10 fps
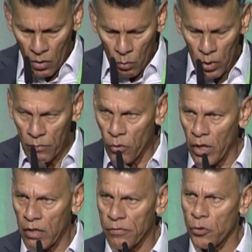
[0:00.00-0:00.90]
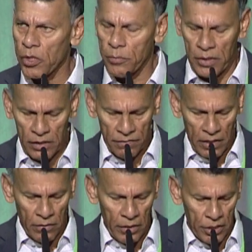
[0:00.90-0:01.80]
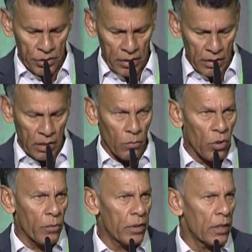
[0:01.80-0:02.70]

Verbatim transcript: we work, of course, with this federation and the work we